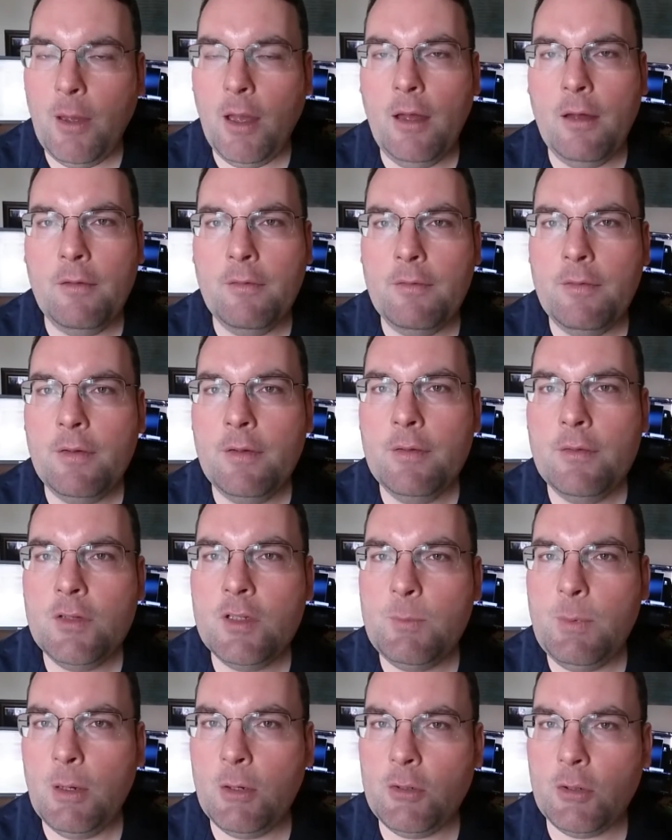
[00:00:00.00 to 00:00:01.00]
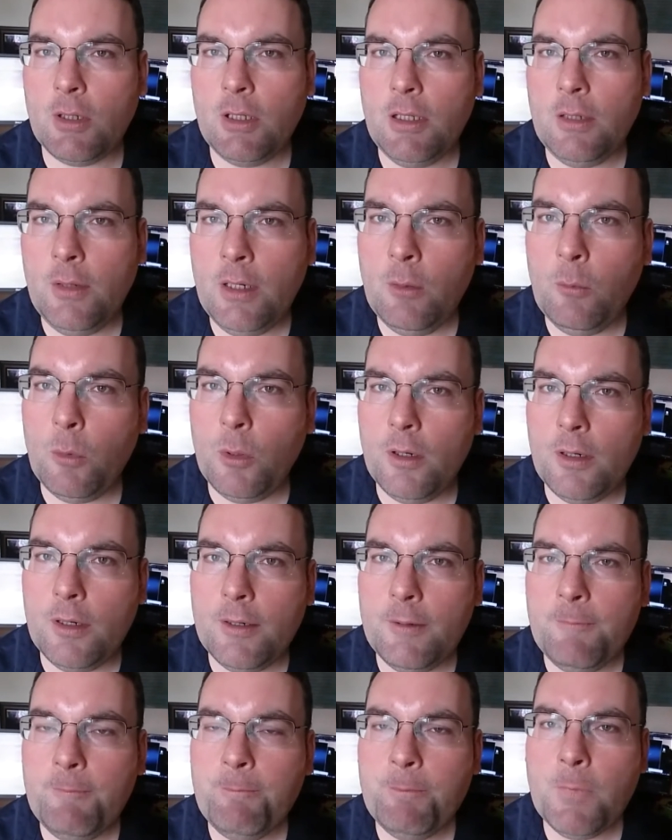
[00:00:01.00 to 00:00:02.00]
of spiritual clearing work,
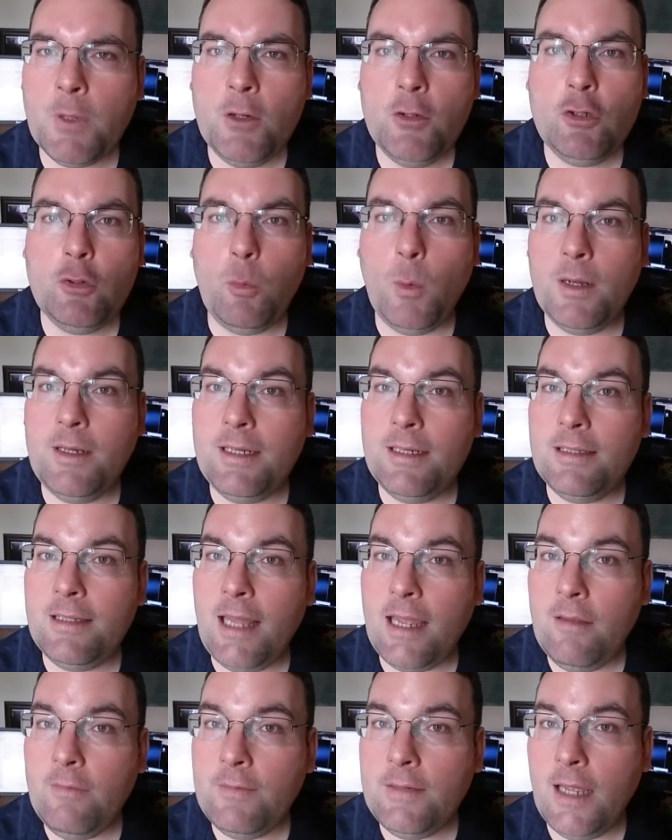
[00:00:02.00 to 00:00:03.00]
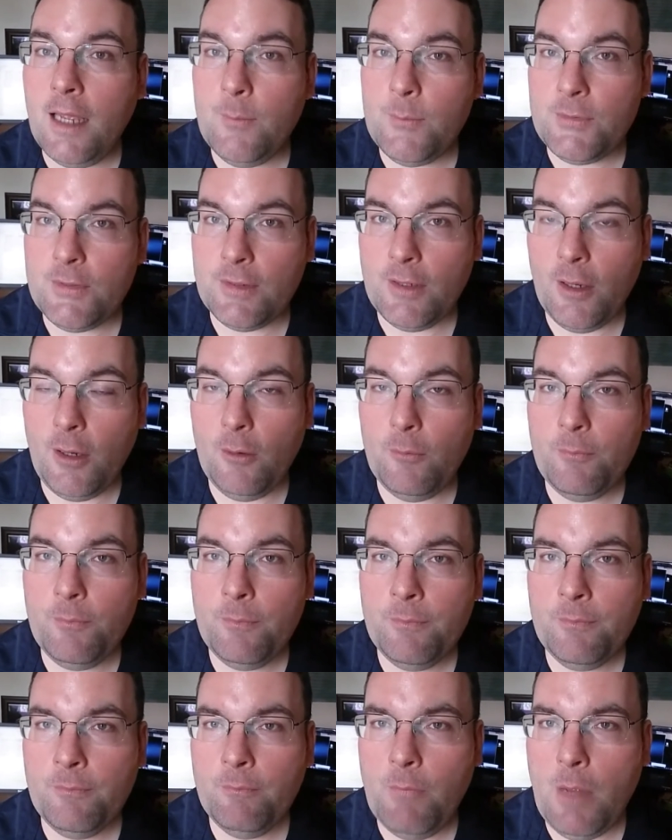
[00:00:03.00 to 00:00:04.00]
20 lifetimes ago.
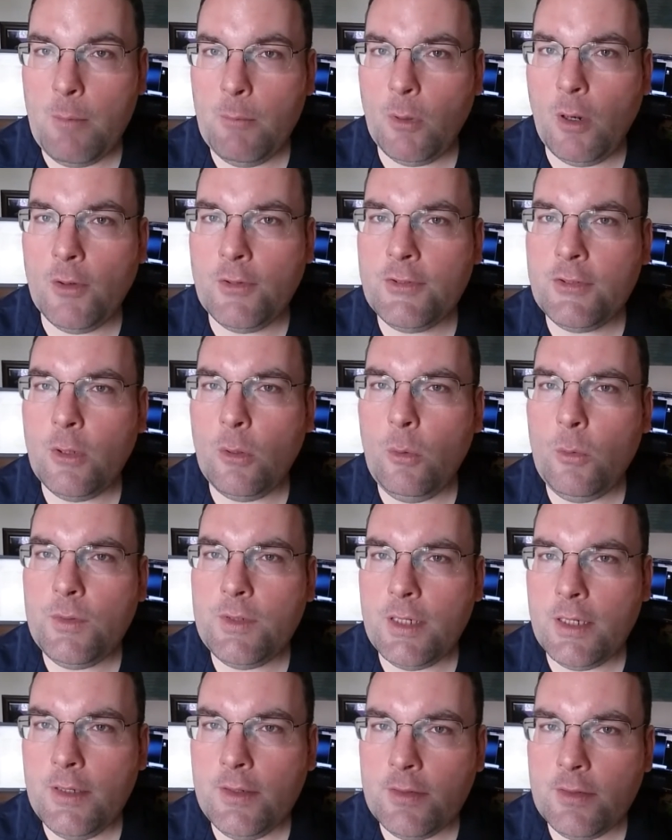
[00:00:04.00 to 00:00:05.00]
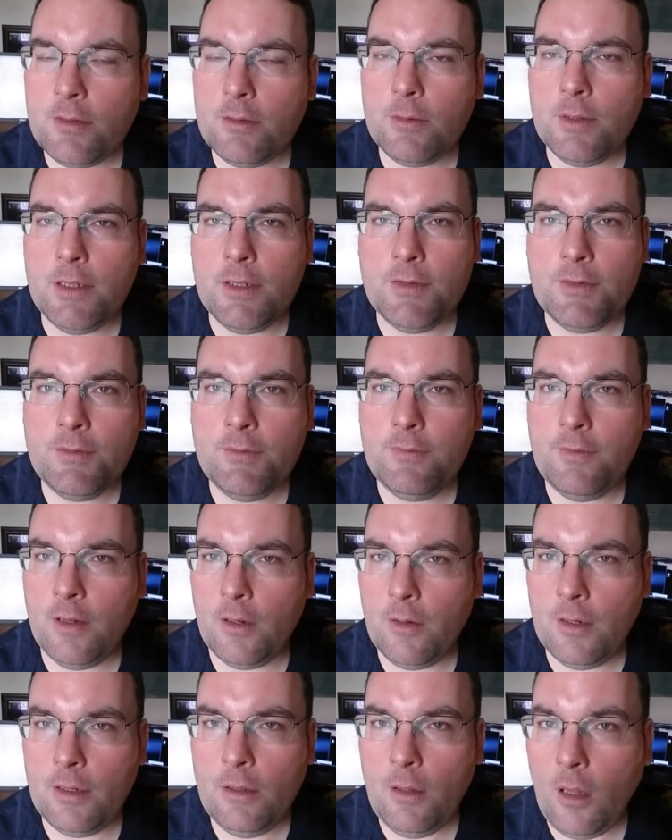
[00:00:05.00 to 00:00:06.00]
Remember, our soul's history is
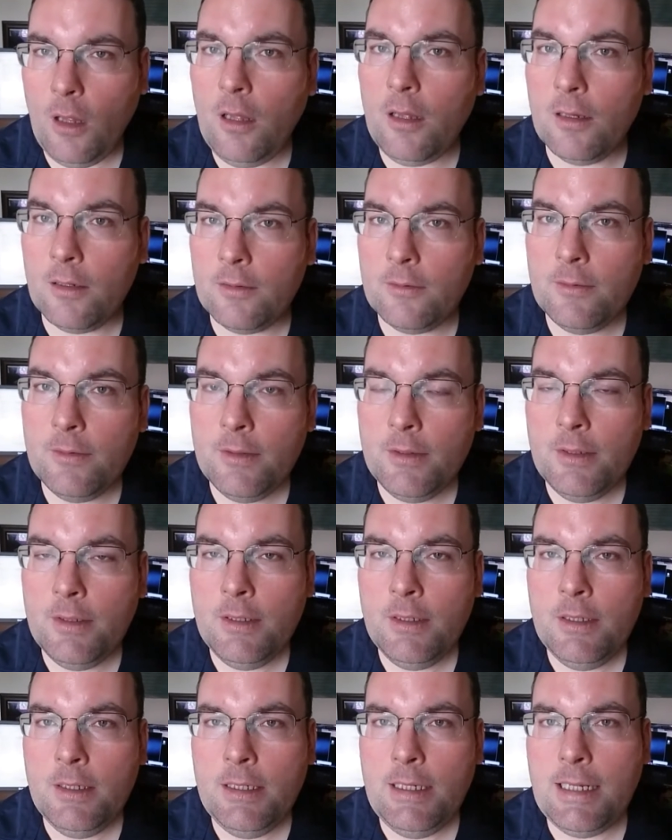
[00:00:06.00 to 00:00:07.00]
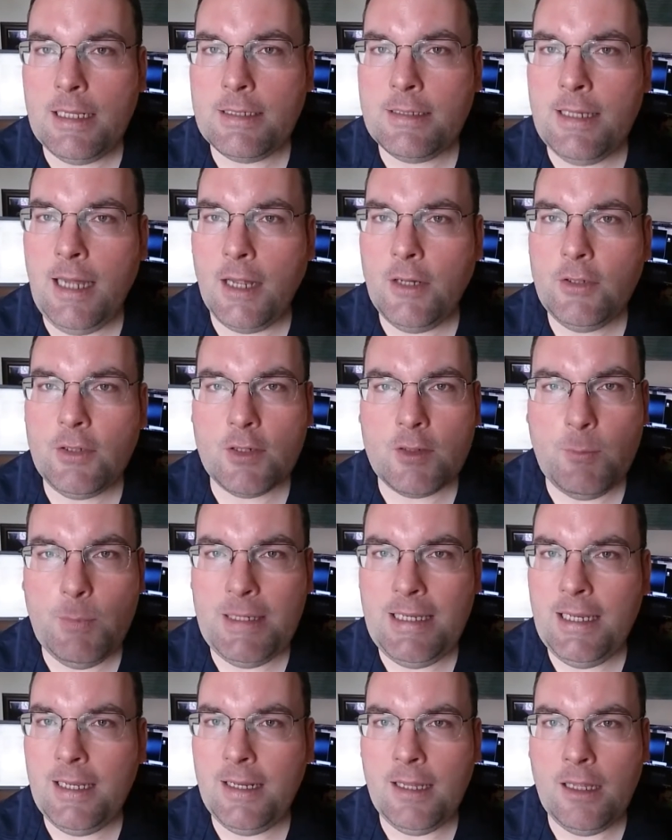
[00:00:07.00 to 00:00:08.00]
very long. It's not just
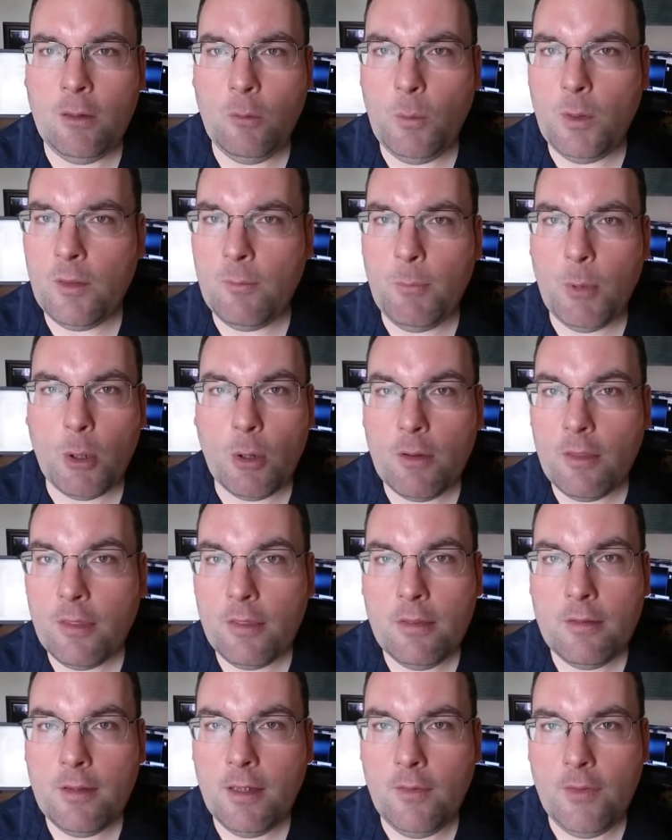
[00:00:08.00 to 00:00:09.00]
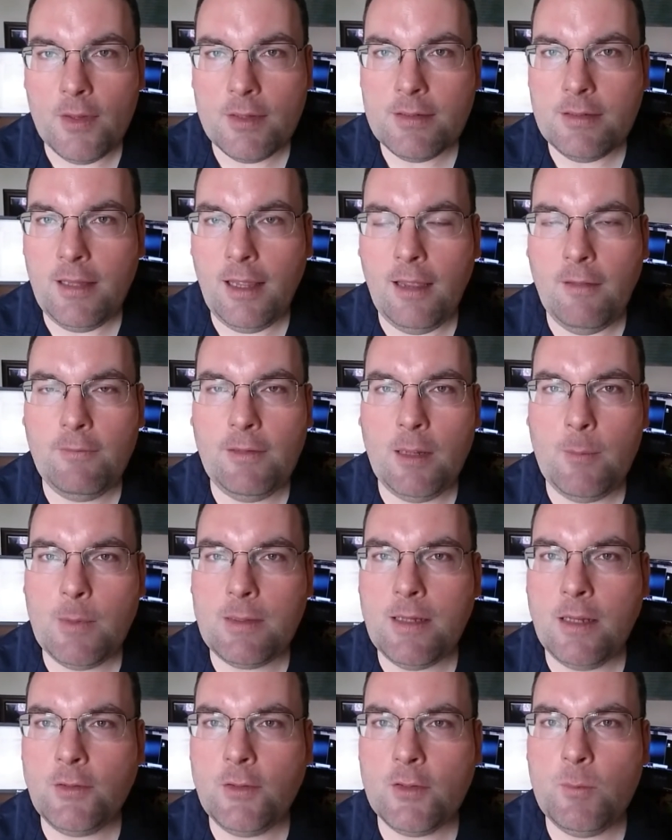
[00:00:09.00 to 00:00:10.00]
beginning with birth in this lifetime.
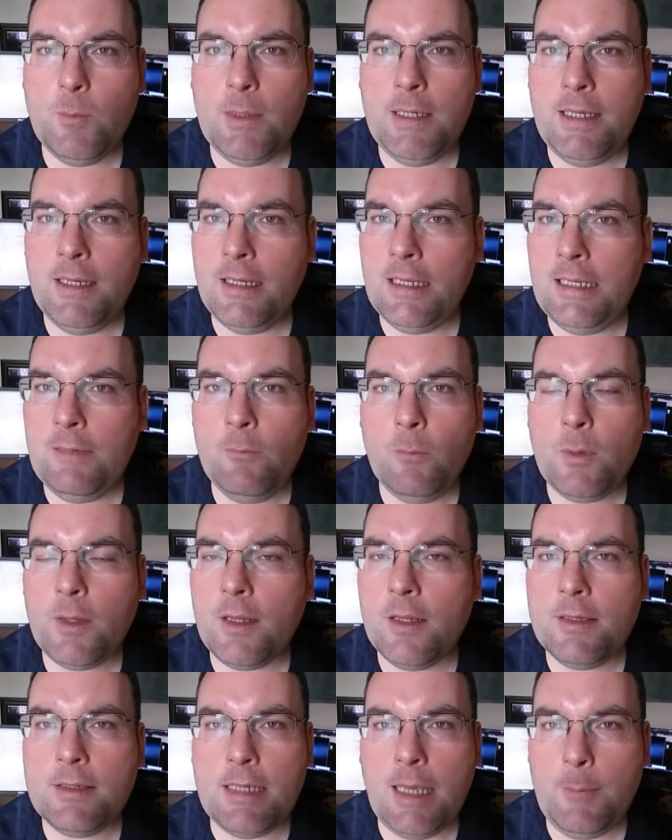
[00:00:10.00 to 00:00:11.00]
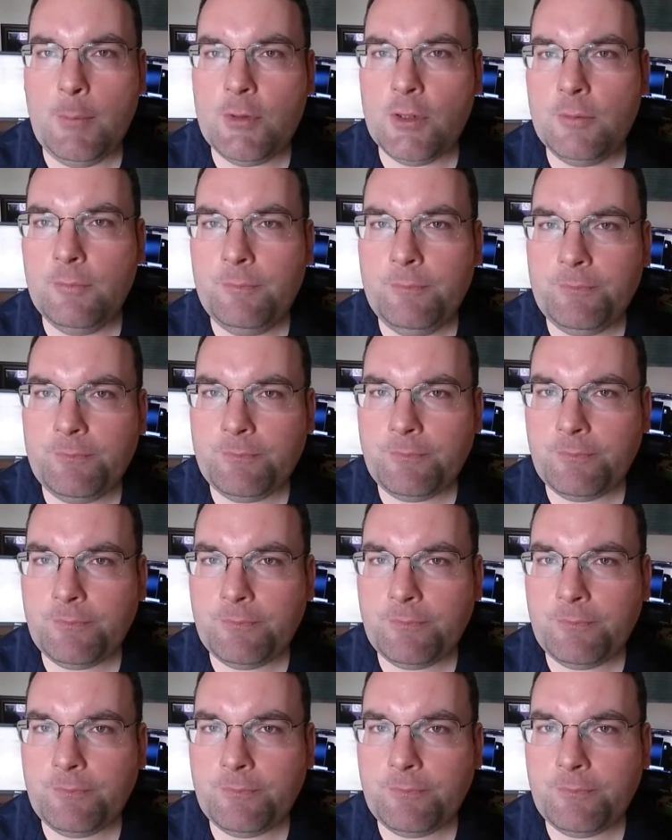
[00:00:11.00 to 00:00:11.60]
It's not just beginning even with conception.